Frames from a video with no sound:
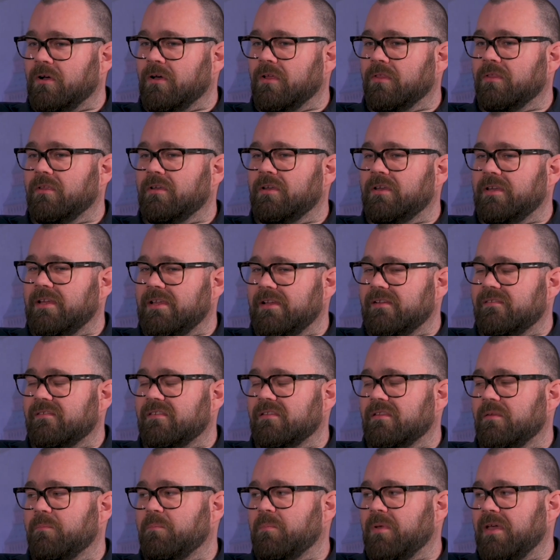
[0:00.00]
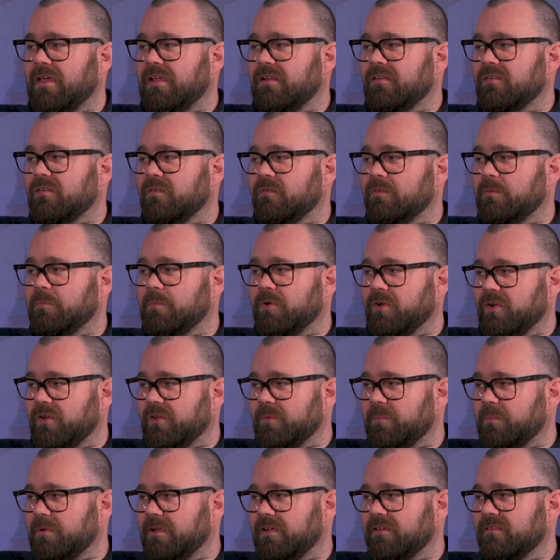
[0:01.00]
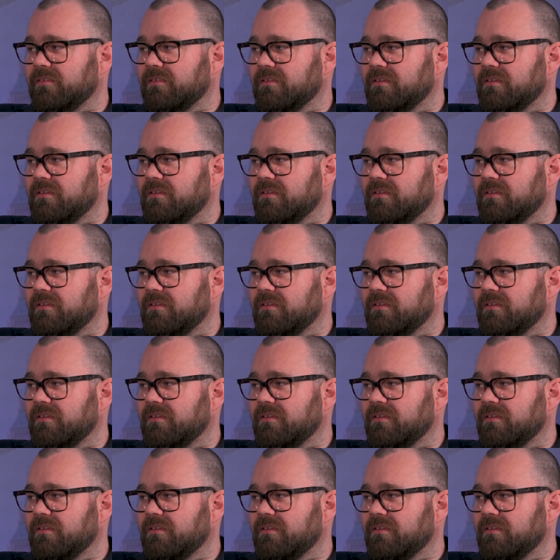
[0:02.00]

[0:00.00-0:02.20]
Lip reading: are the needs and the pains of the marketplace?